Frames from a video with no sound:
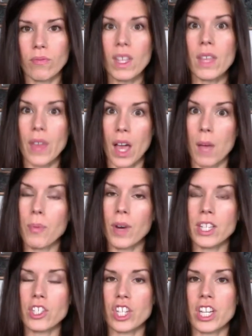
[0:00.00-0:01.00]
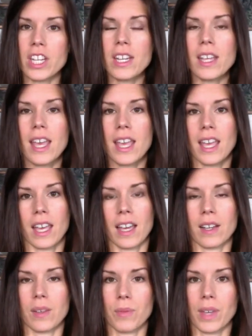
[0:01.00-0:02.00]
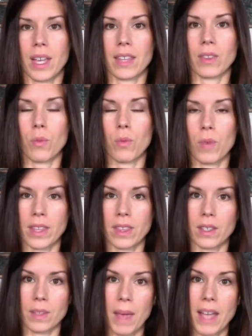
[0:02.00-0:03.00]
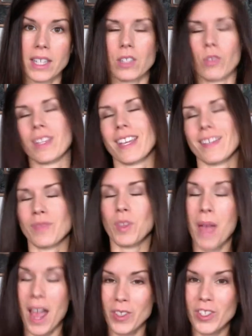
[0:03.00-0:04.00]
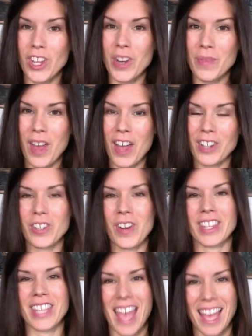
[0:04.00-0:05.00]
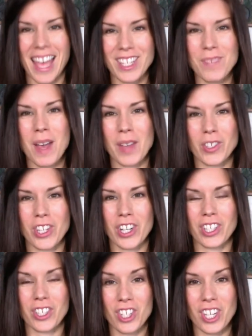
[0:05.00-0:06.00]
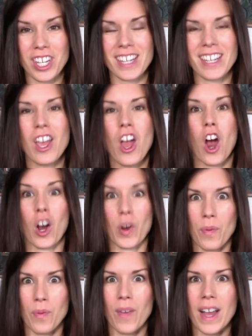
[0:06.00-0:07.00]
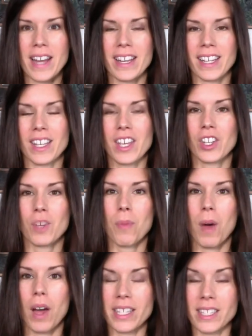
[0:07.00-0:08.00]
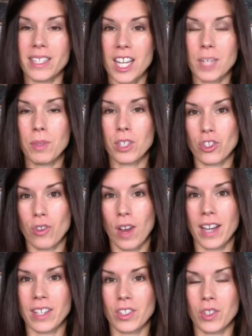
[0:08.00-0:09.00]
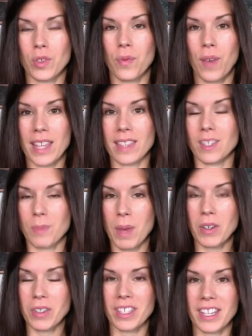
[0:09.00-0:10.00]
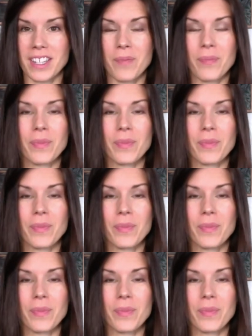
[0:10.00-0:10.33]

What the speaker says: the upright qi, the pathogenic factor and the antipathogenic qi are fighting. Your body's desperately trying to fight this parasite.